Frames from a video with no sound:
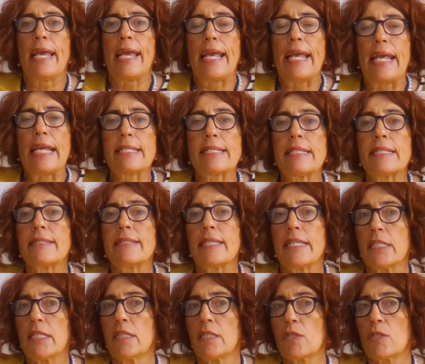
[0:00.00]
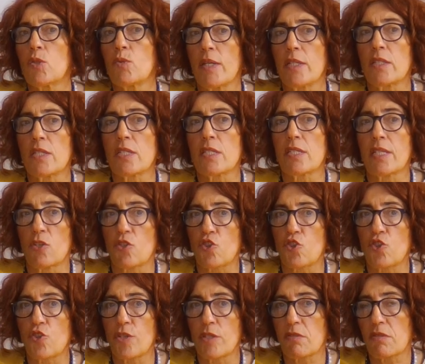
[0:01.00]
as it did in the 20th
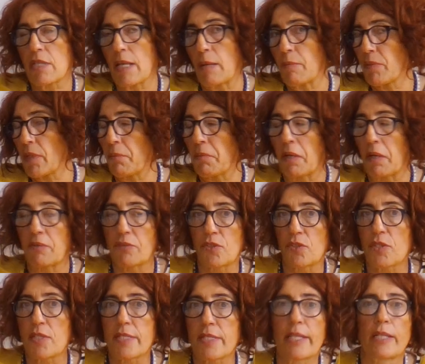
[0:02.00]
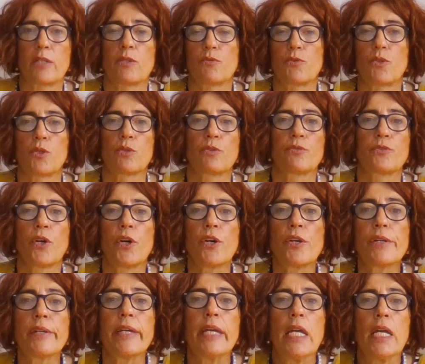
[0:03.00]
century, sometime after the Second World
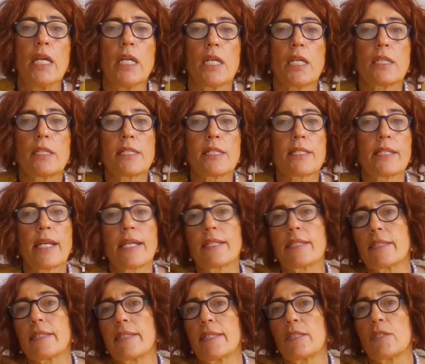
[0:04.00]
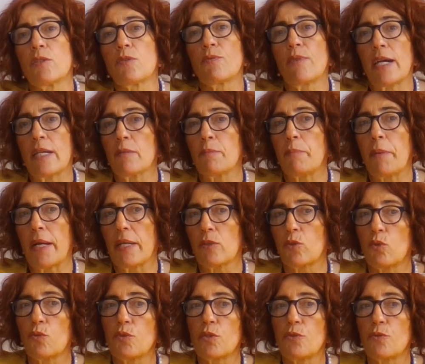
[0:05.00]
War. It is likely that in one part
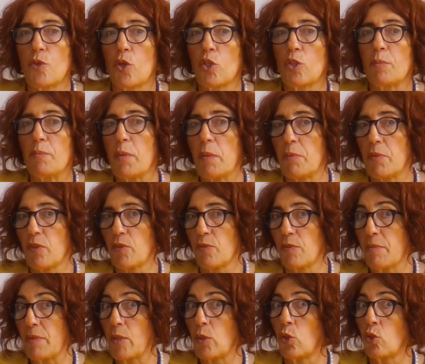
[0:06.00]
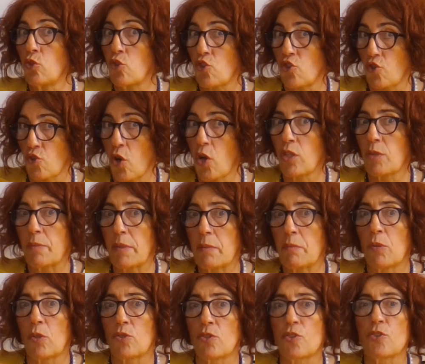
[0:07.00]
of the world, people will be controlled by
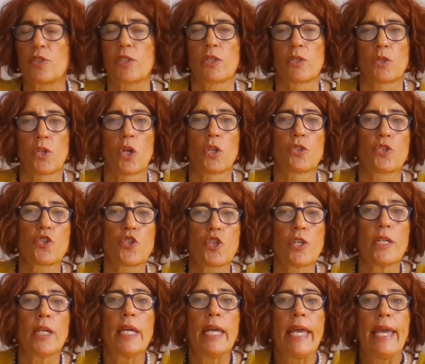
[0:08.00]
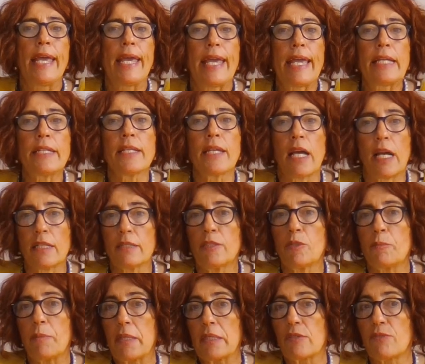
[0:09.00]
modern technology, and the other
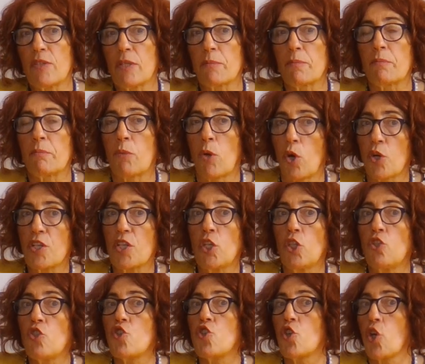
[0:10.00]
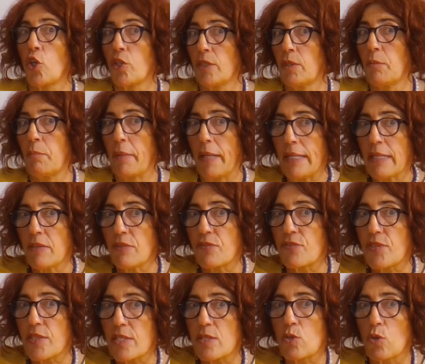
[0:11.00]
part will more enjoy the
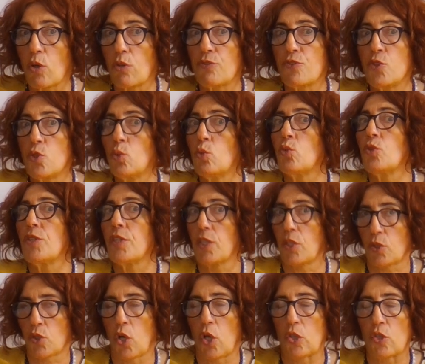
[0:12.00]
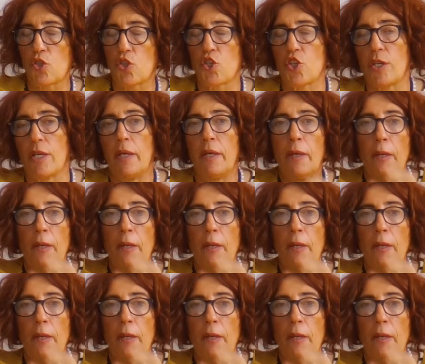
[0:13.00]
benefits of new technology.